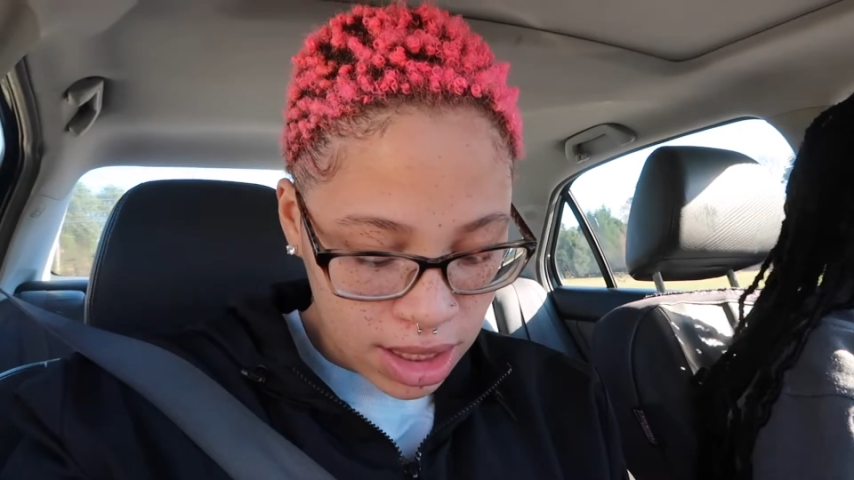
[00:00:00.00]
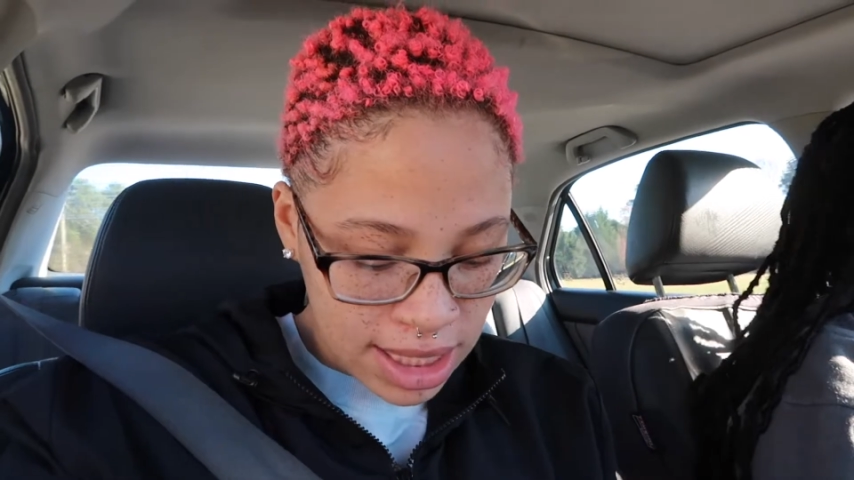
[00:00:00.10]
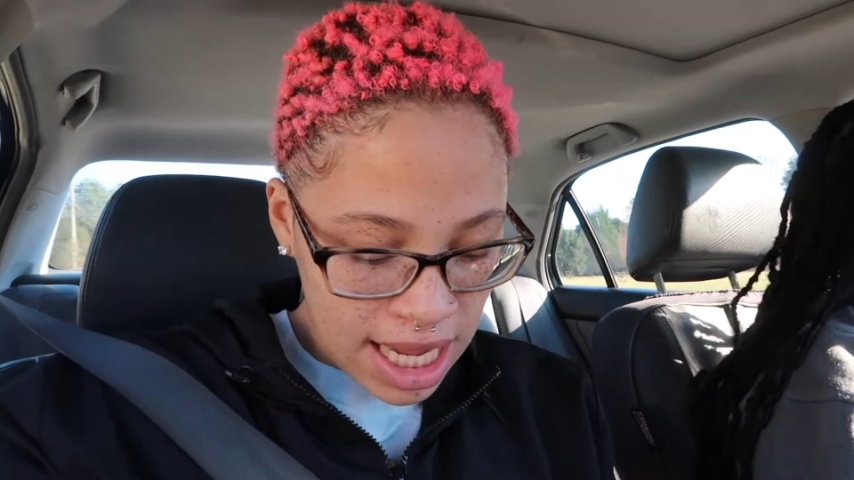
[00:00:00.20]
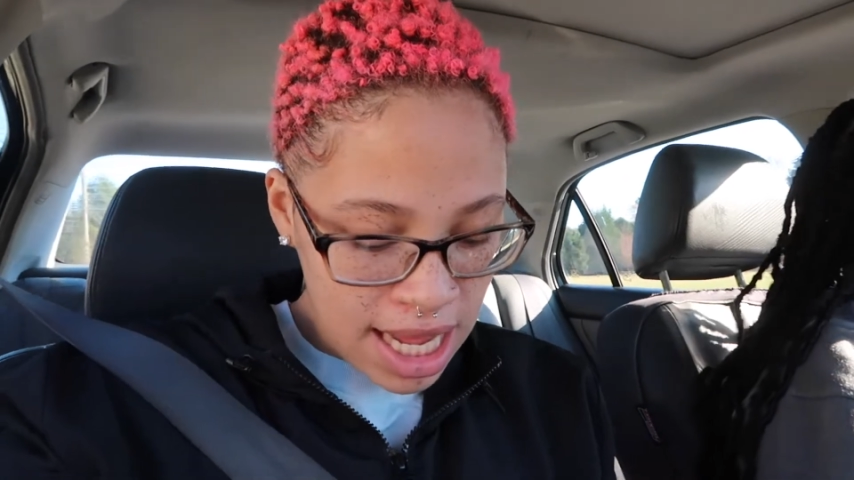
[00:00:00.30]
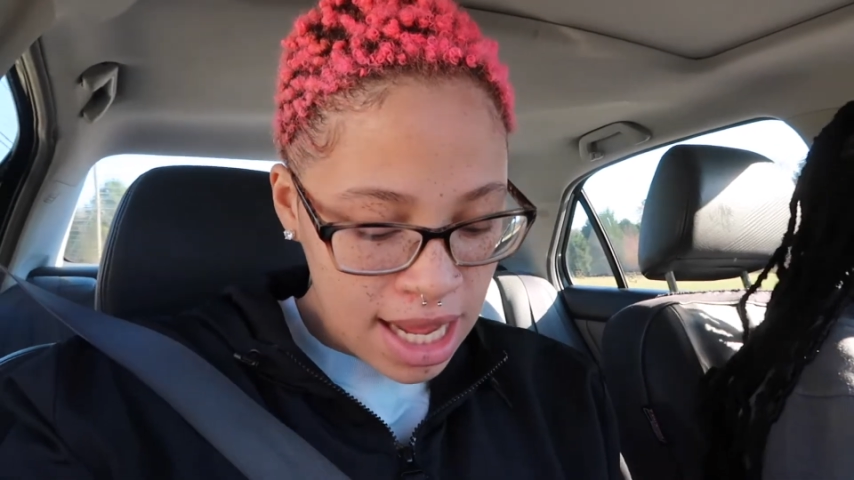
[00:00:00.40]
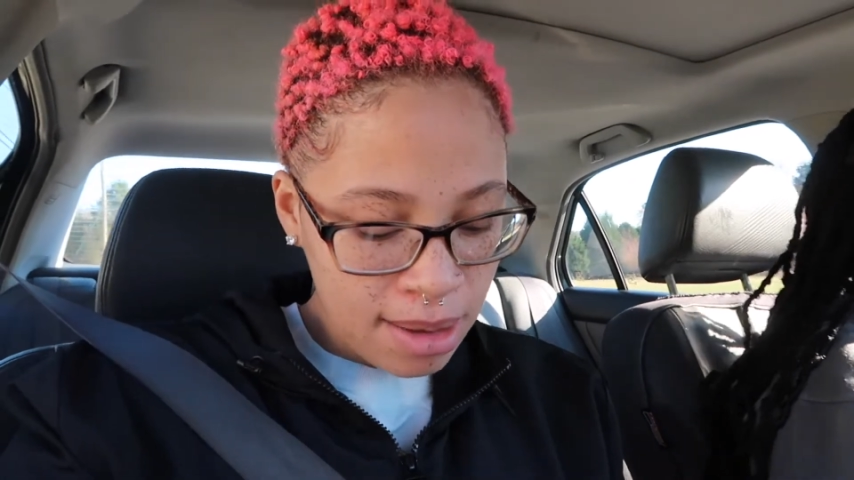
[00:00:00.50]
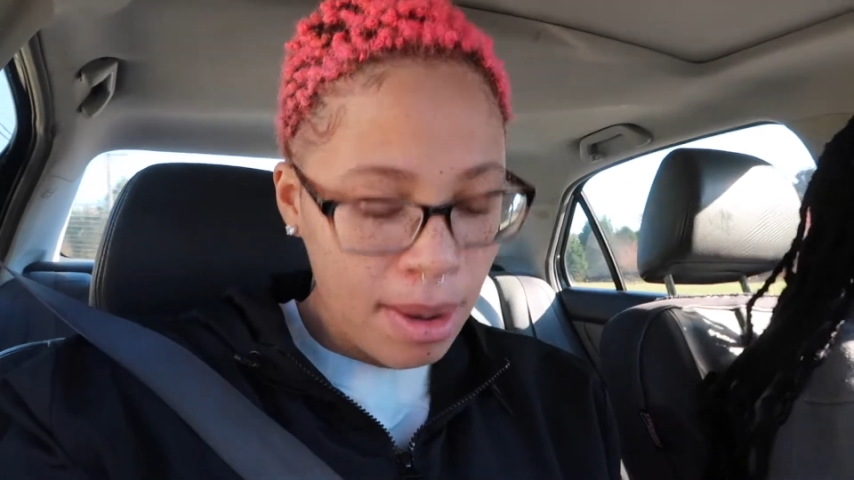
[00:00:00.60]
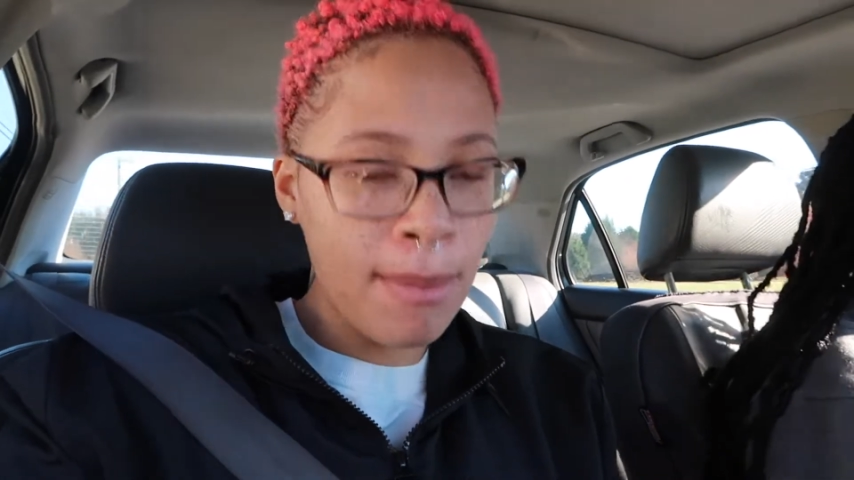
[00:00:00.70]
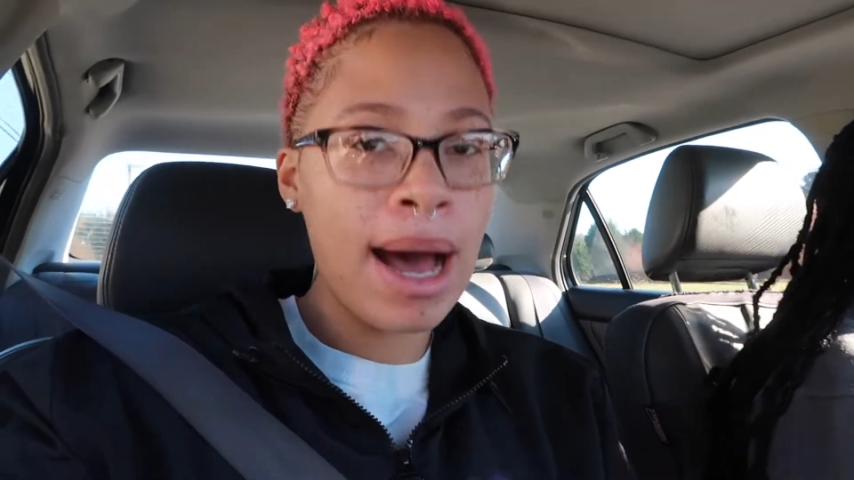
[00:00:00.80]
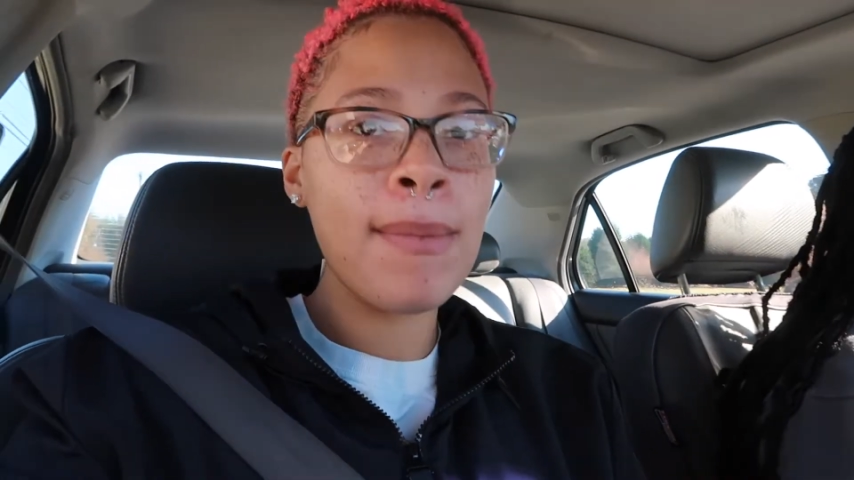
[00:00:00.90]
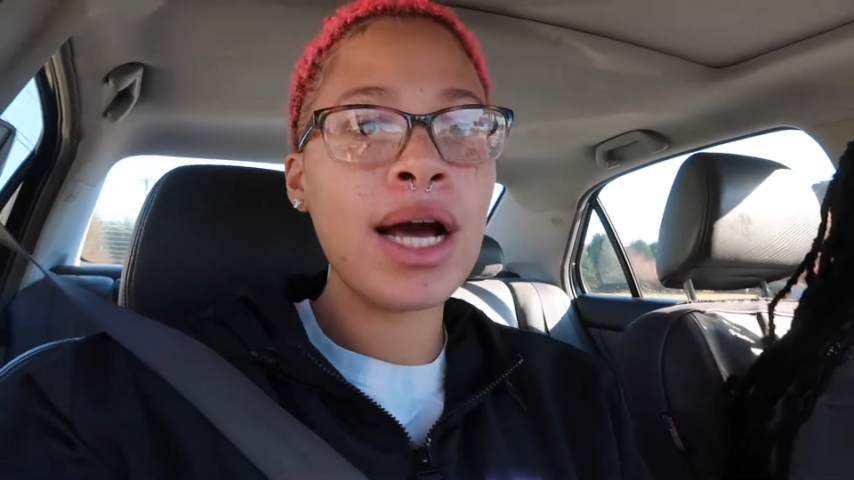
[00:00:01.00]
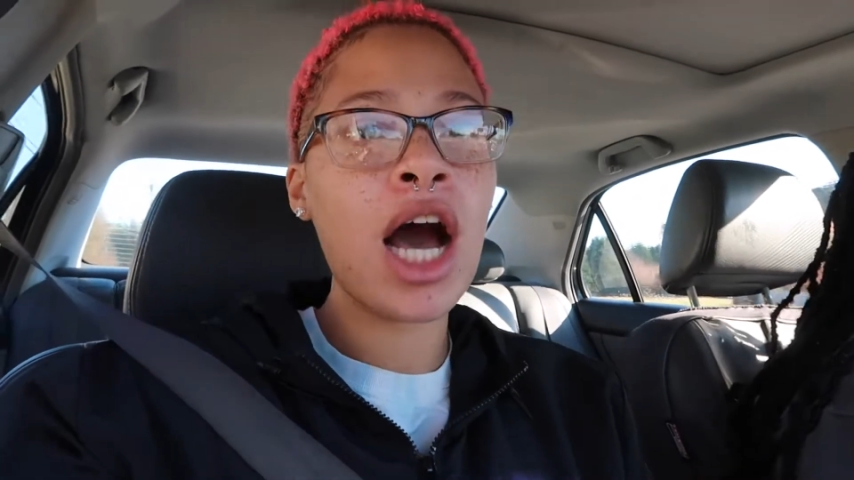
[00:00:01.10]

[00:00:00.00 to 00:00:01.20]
dang, my mama